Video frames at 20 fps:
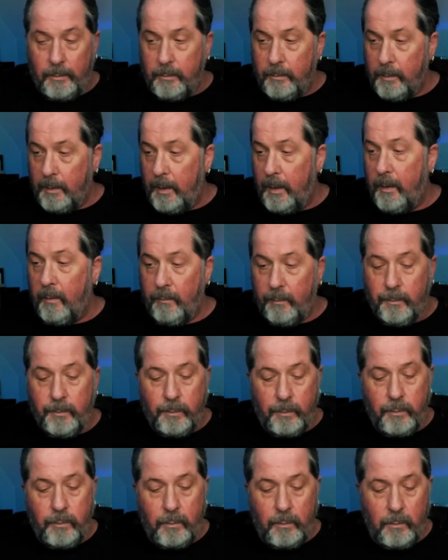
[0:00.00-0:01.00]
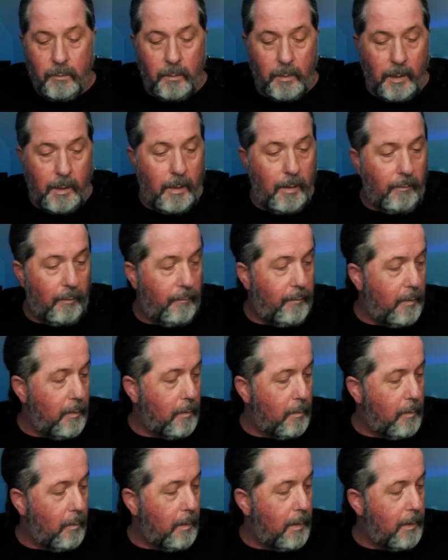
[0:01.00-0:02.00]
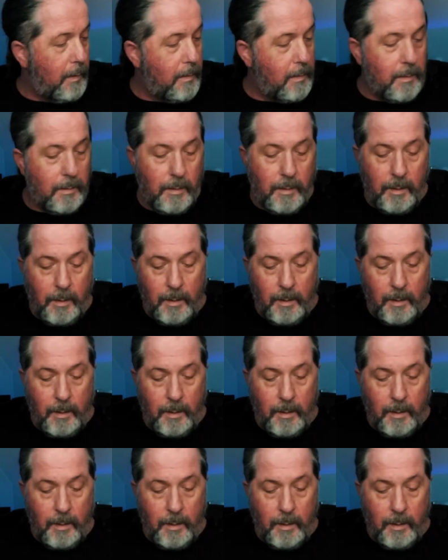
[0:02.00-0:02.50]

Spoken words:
I have a few Creeds,